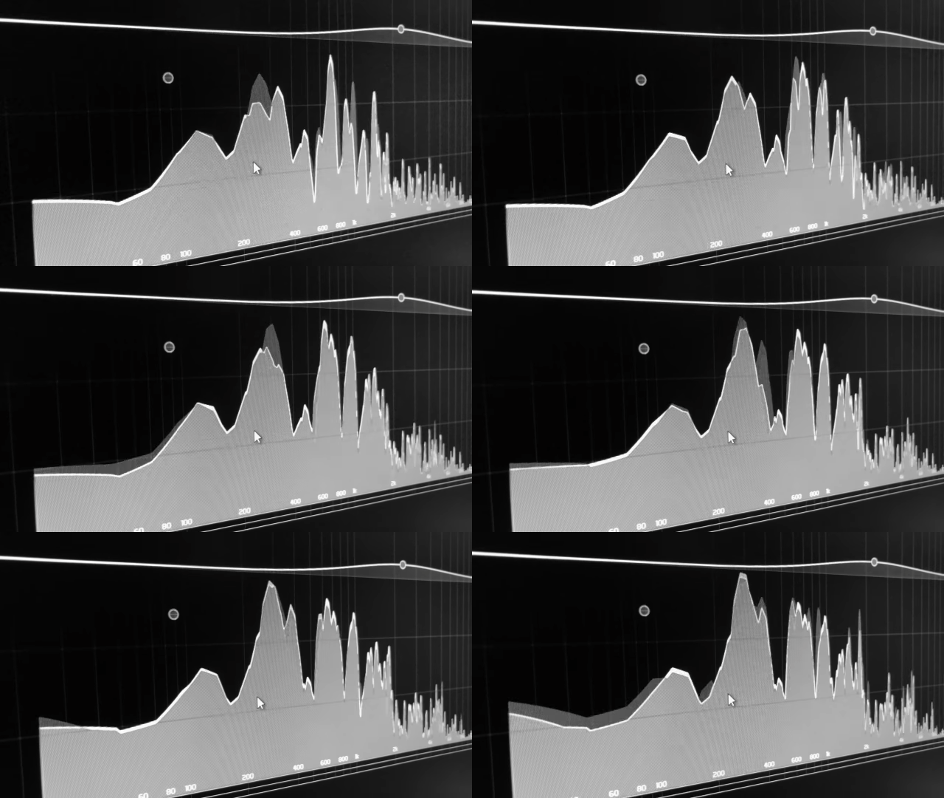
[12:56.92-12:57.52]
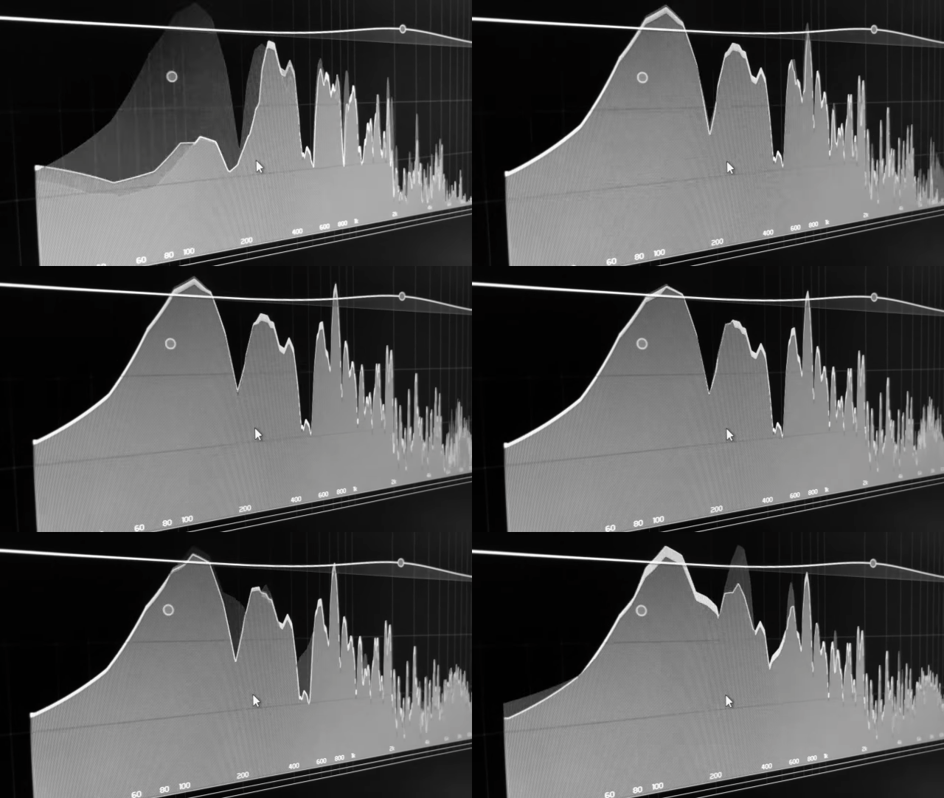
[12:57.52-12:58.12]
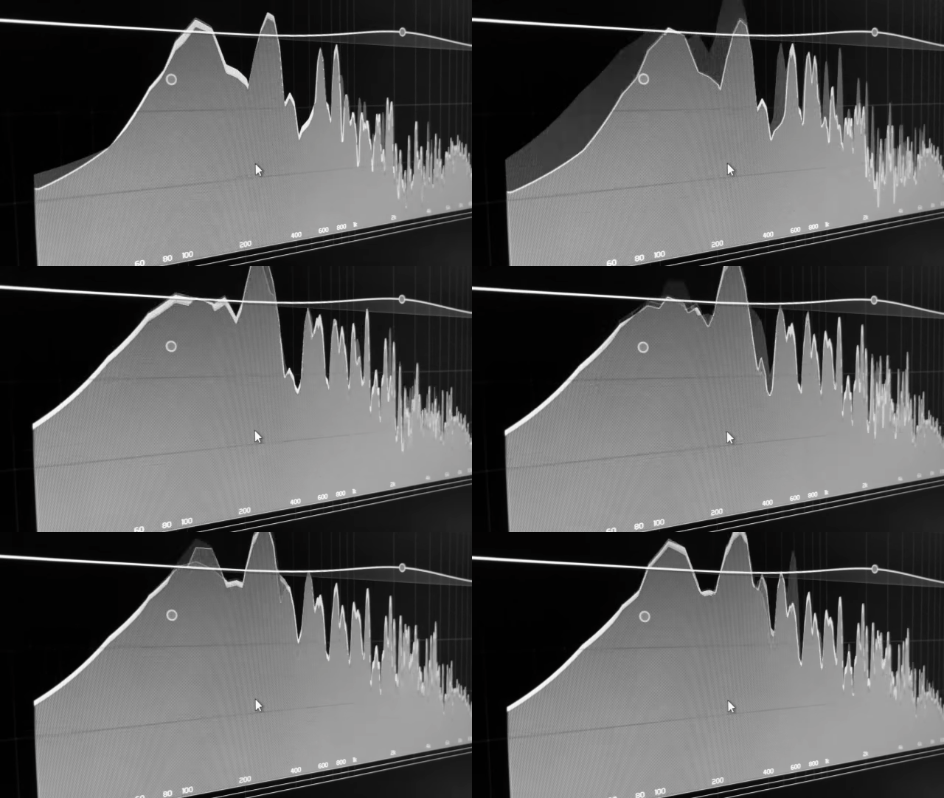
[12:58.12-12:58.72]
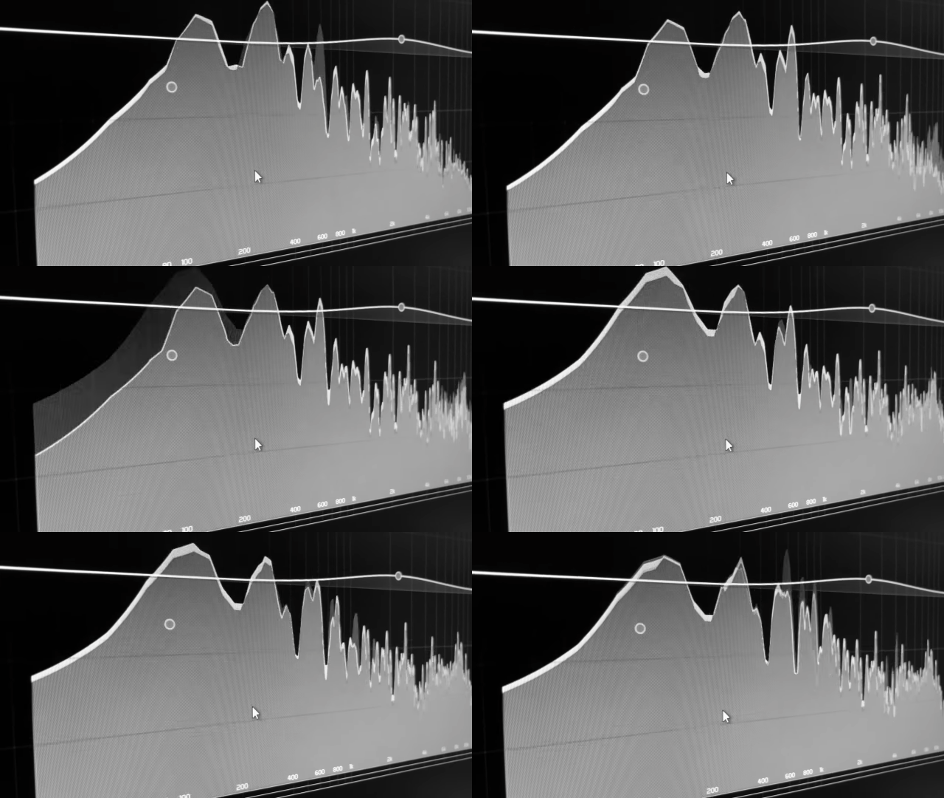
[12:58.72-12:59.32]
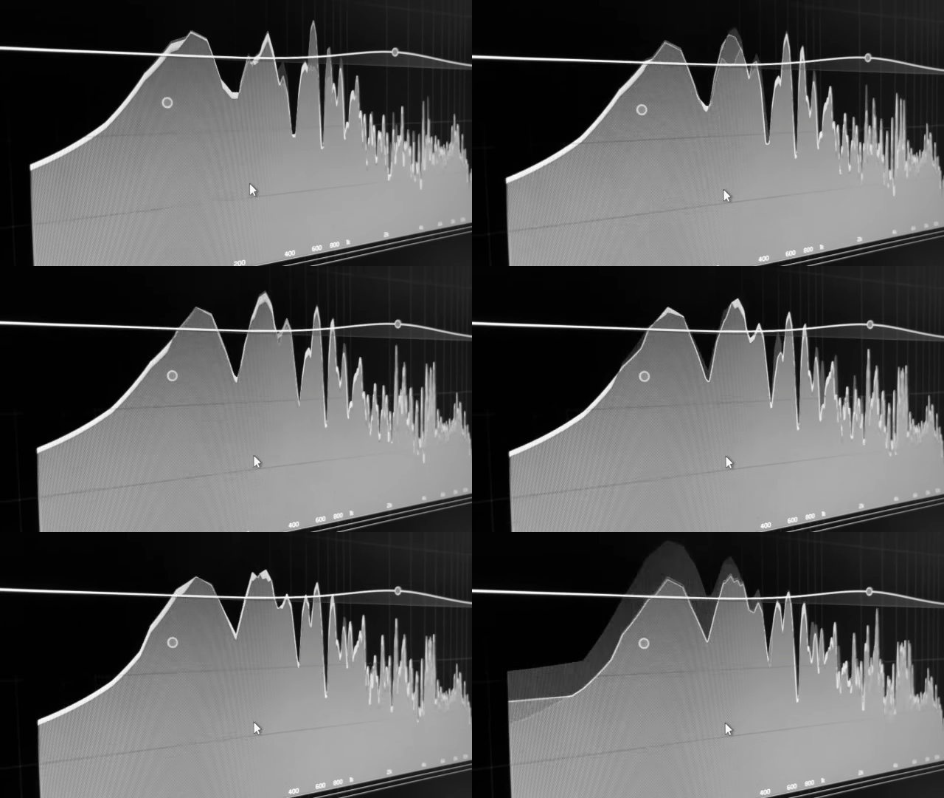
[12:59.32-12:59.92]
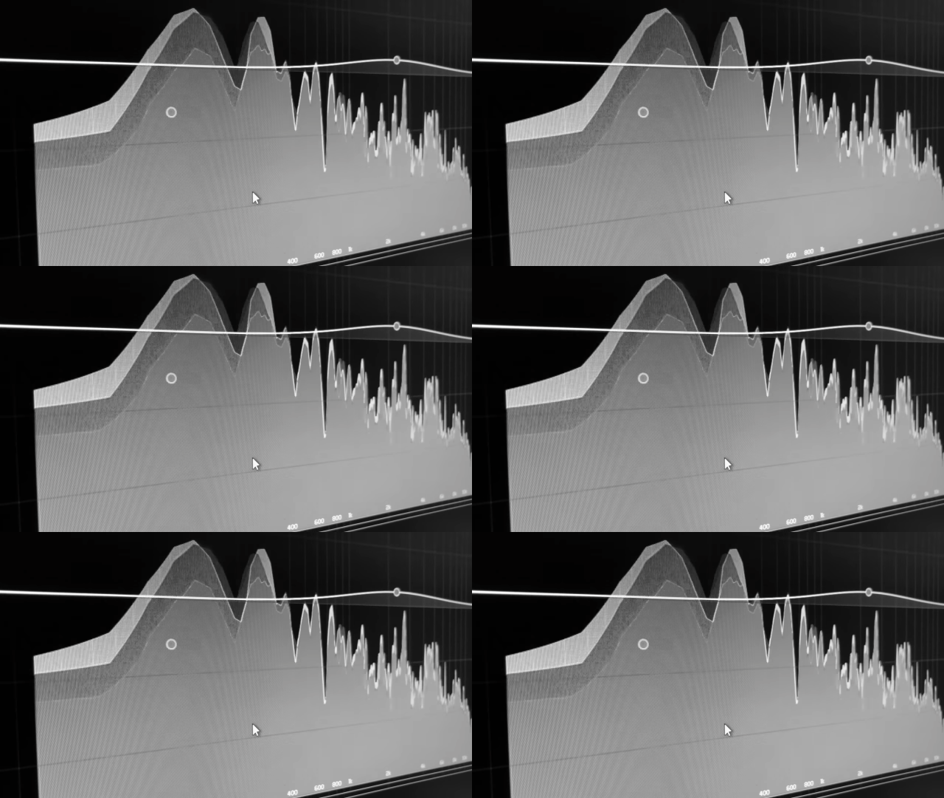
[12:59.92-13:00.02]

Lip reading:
No face is visible, so there are no lips to read.